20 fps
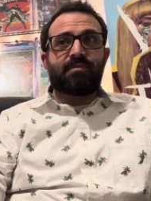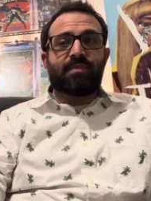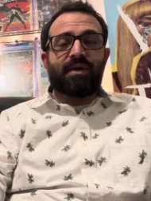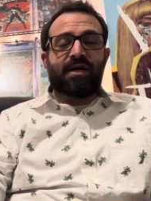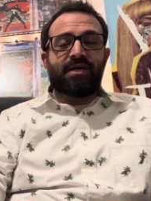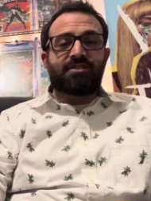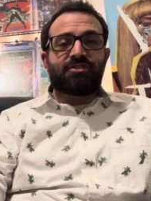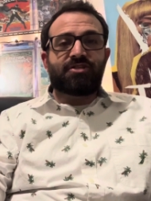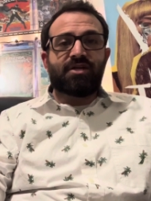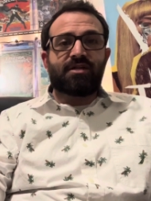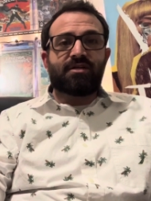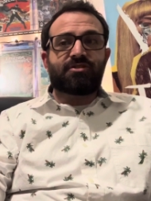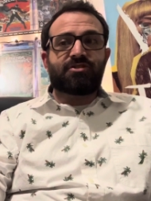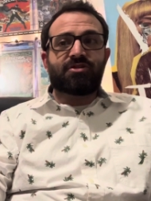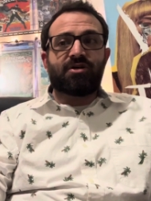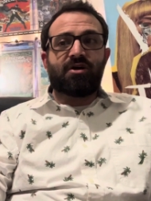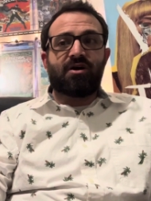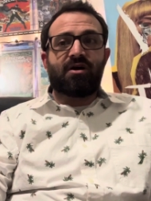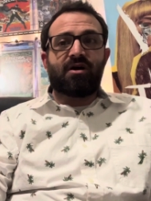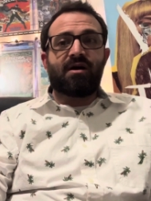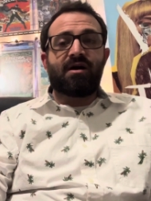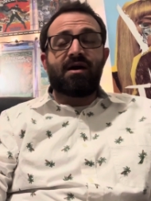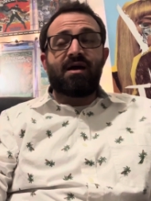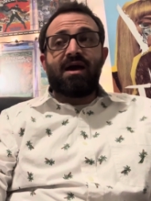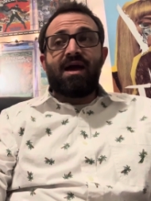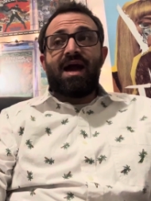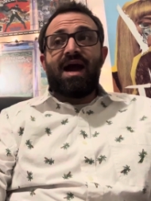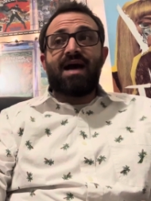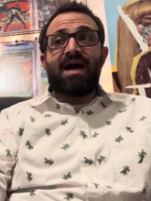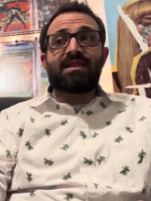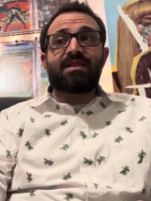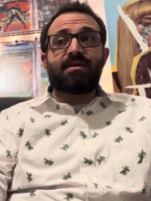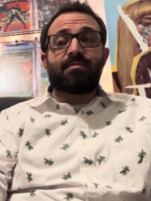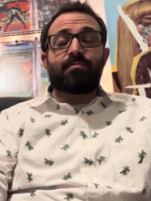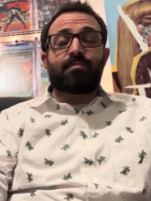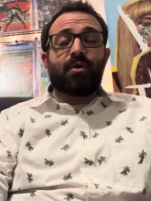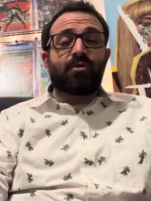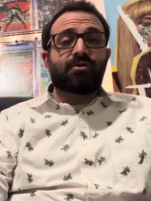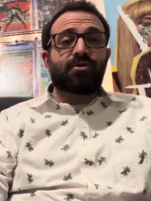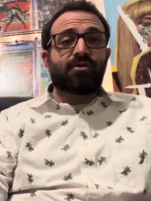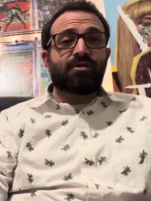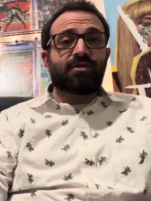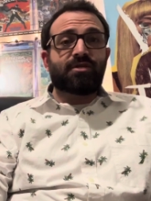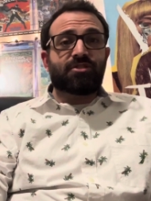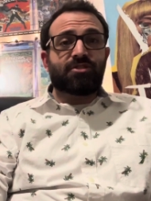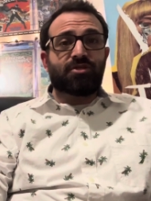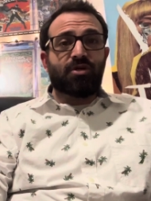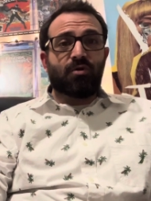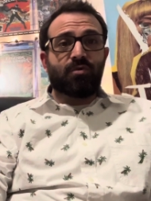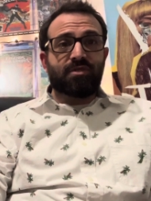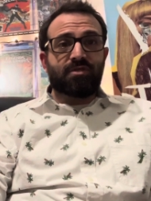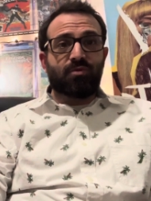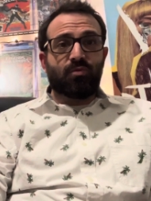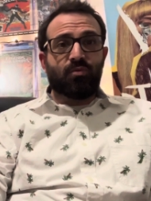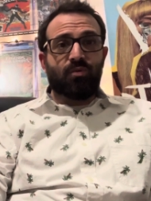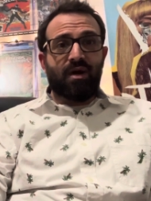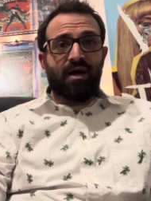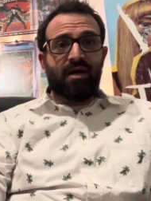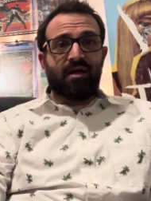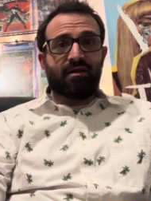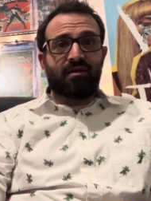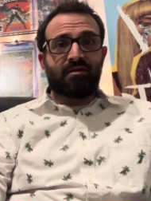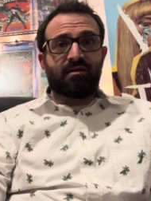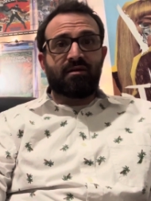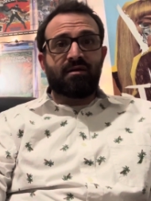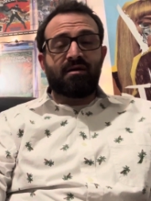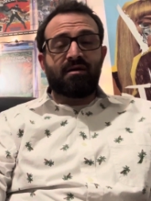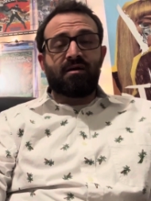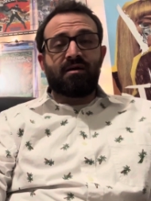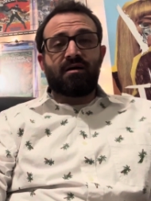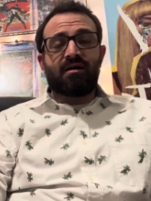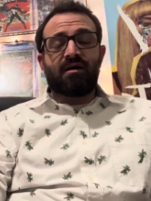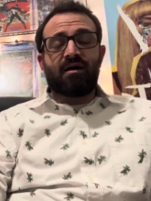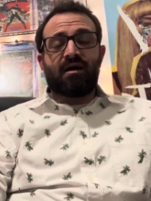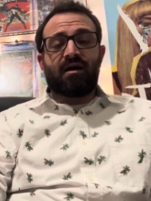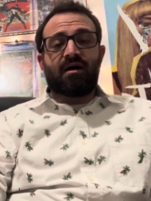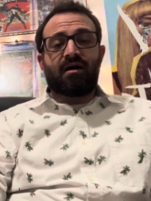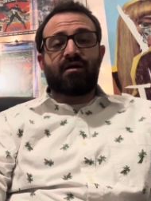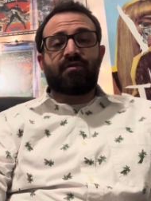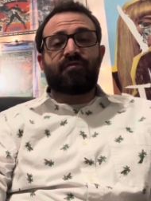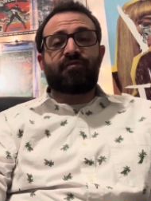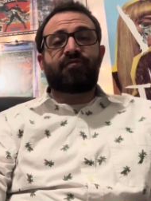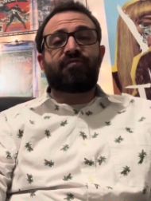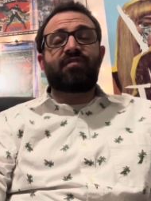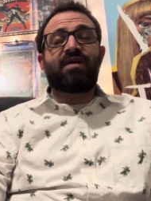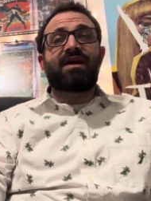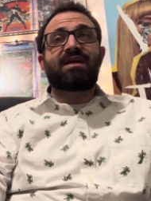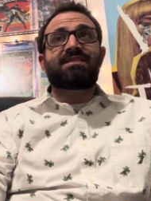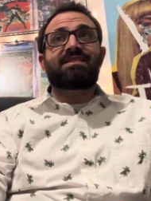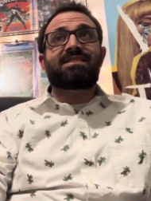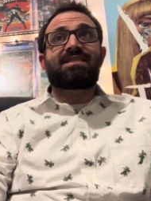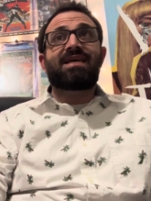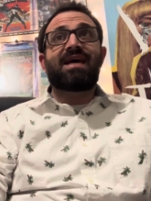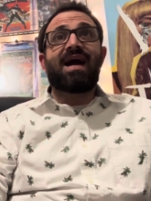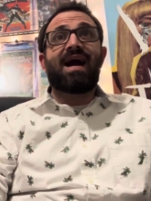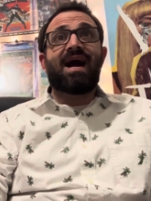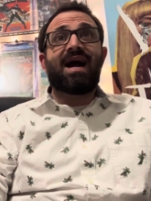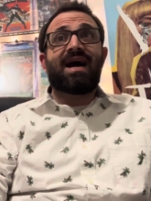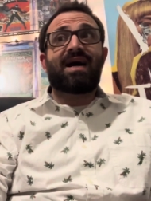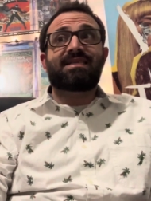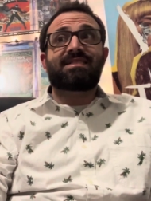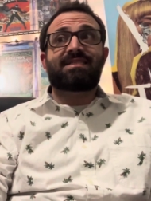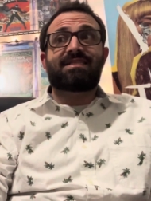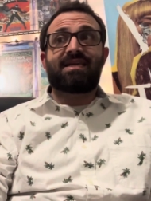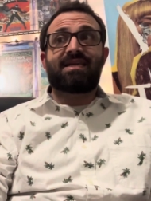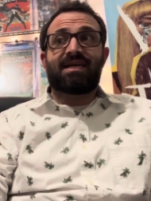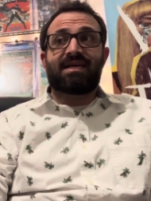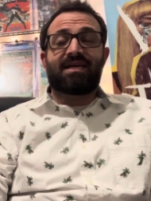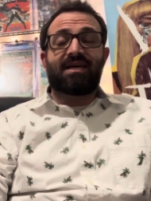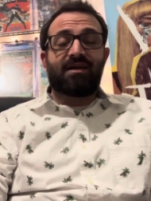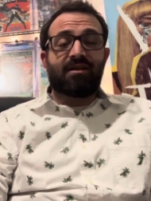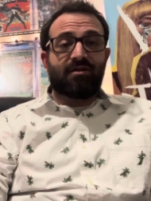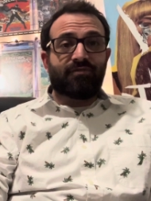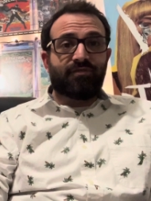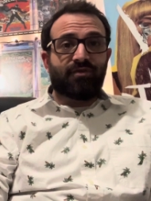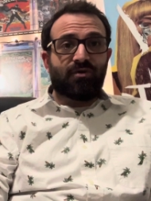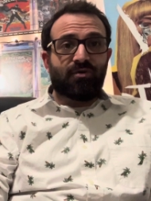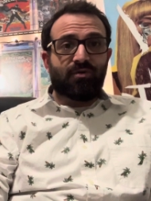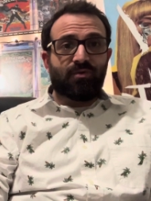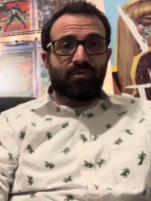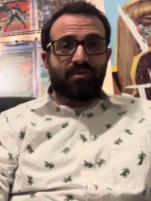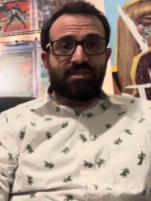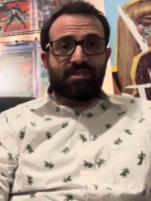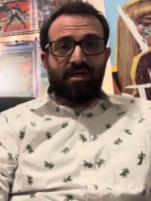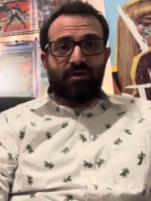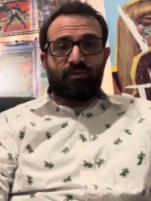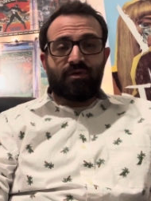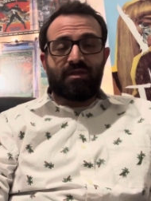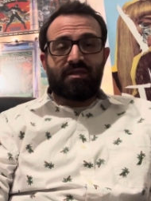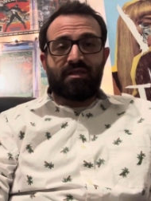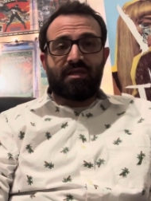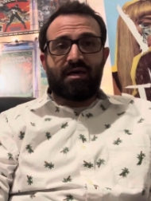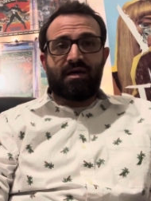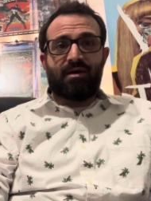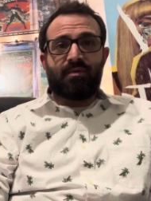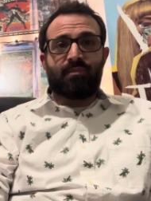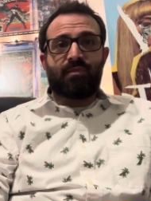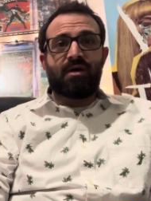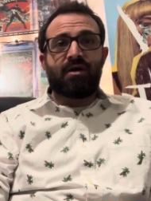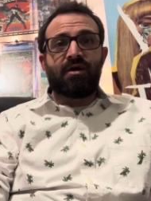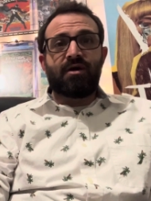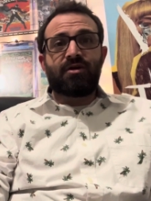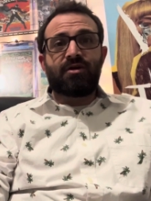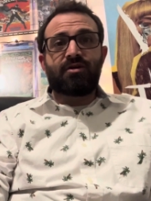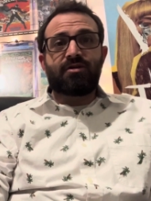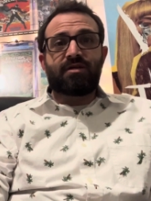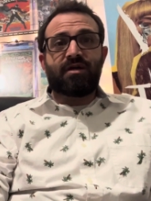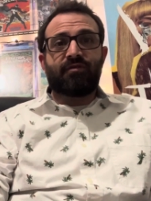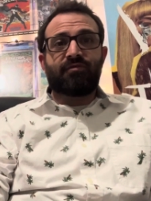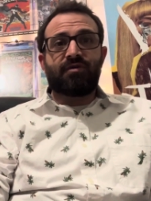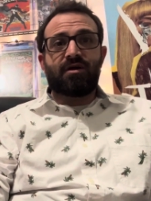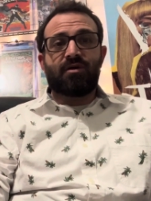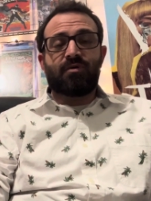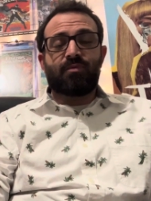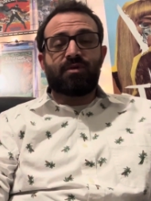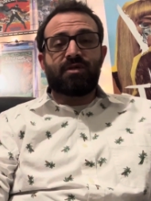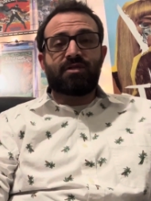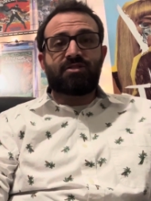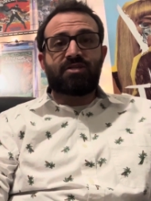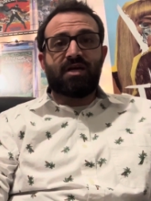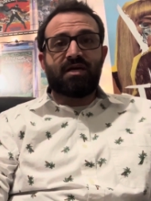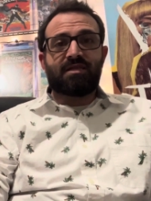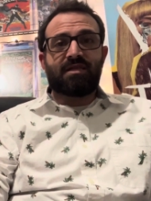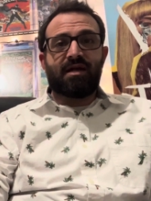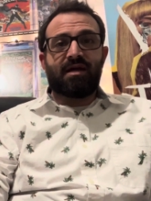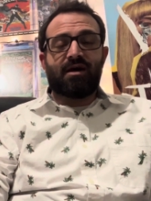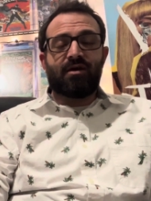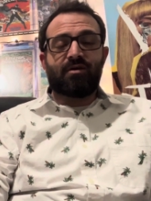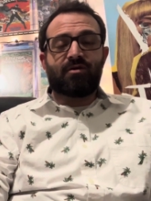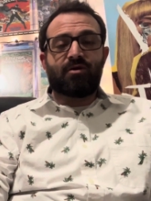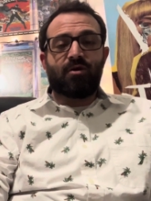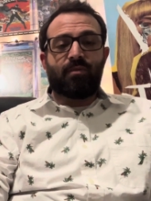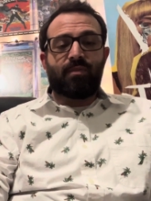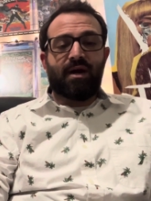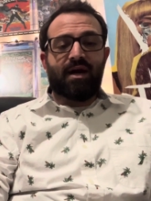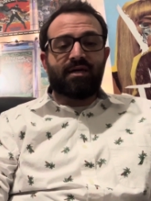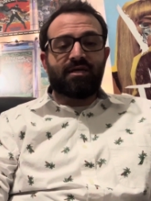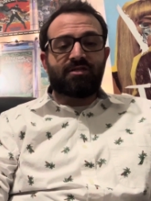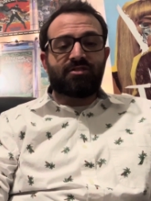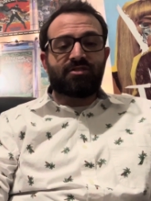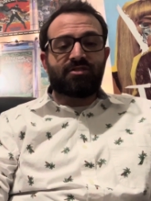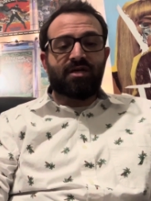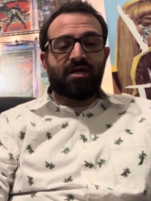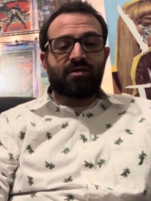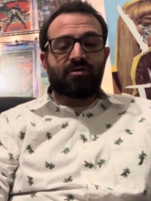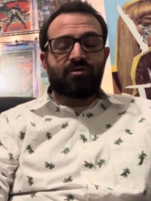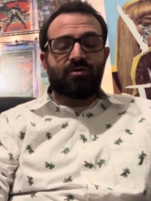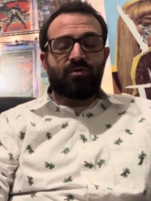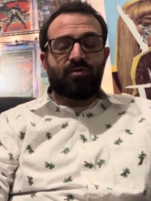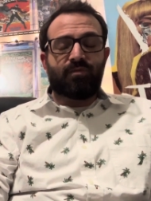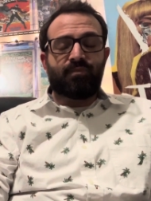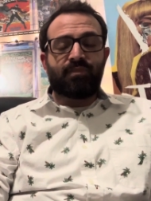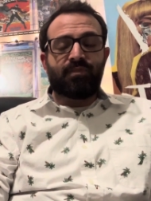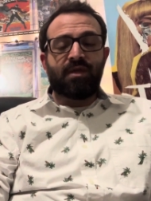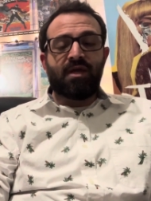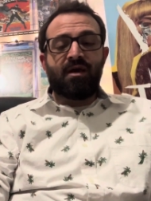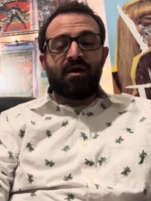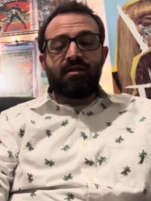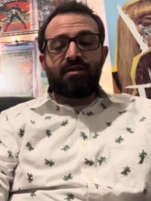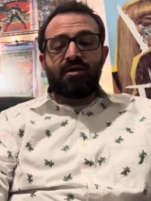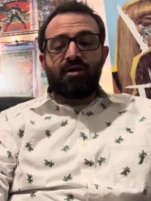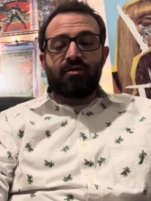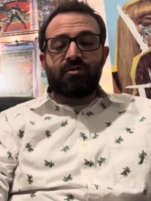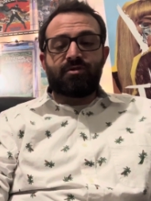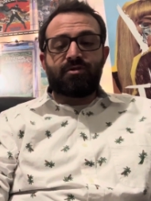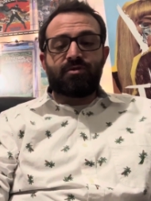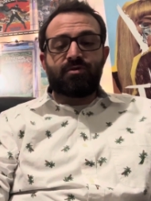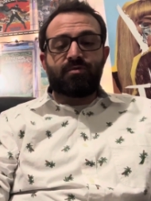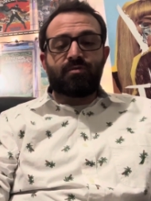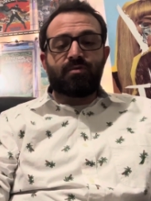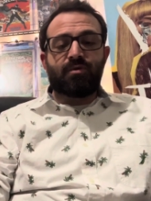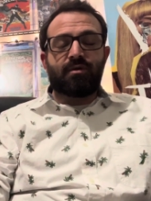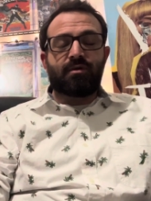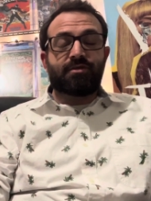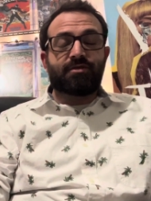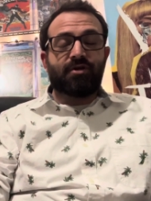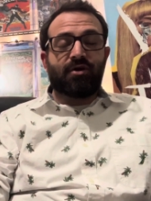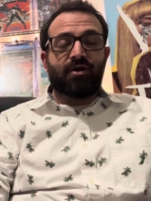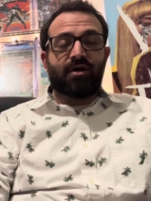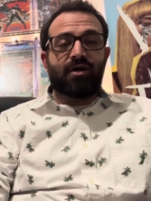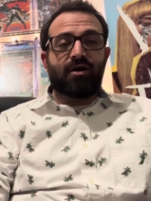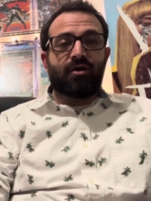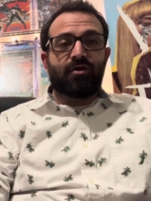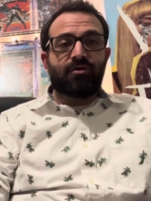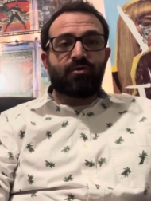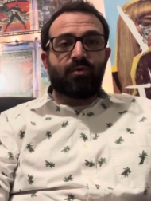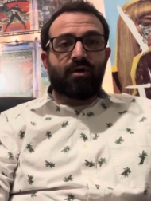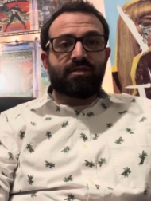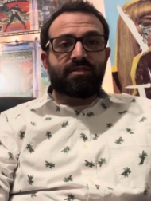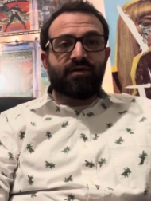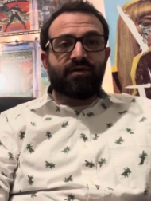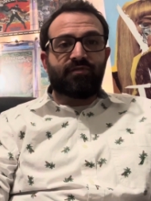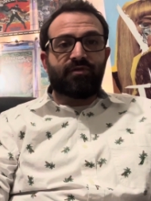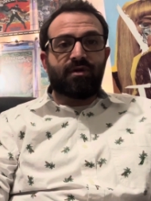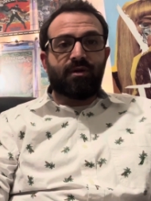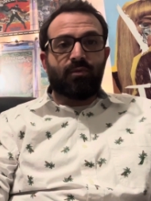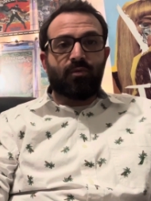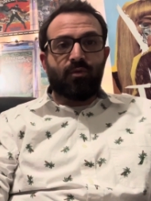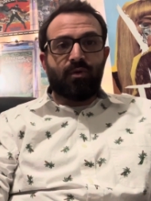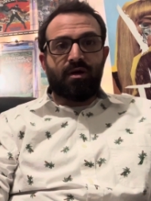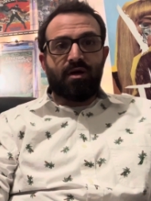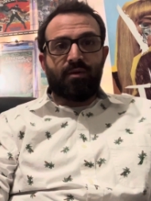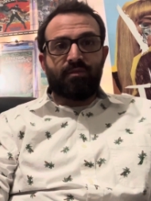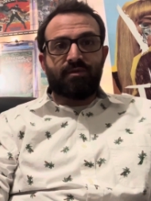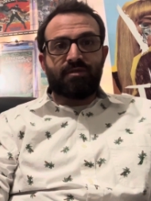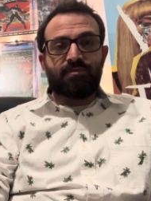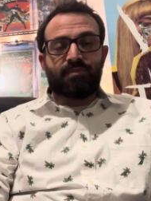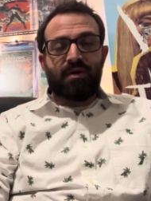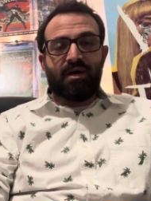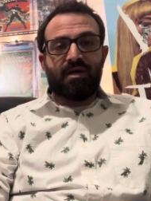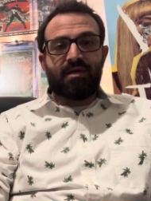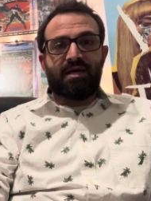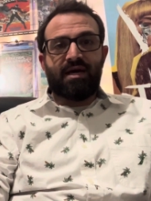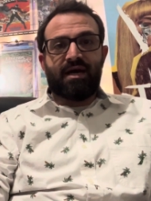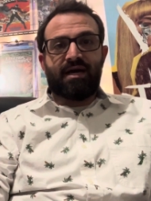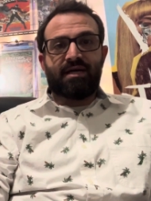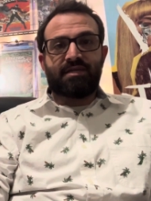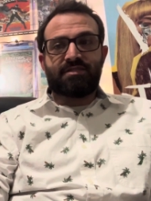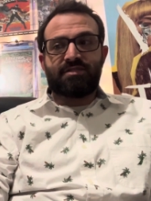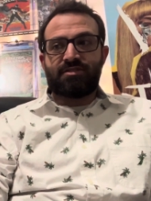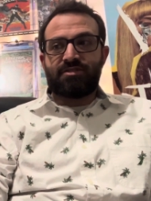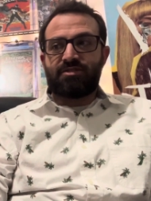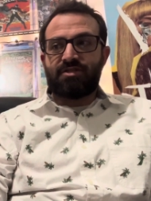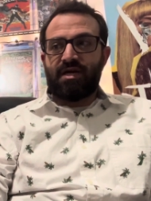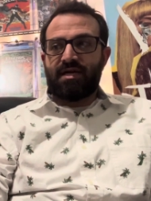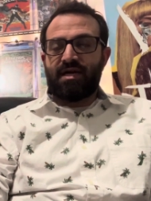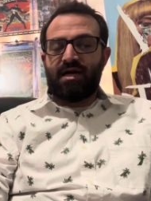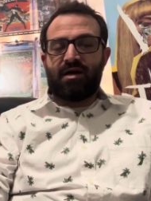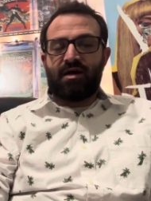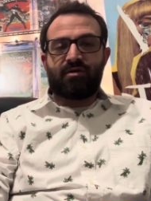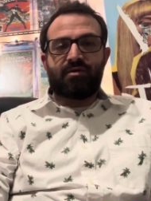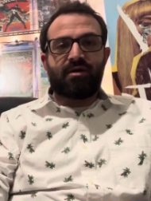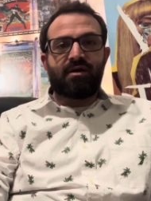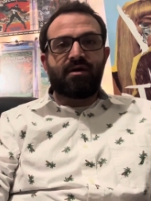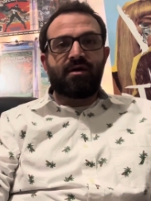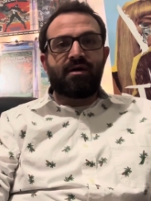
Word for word: by Jenna Cha. Had them both on the show as well. Uh, fantastic interview did with them. You're definitely going to want to check that out. Go back and check through the all do uh, sorry all new all different number one comics podcast and check out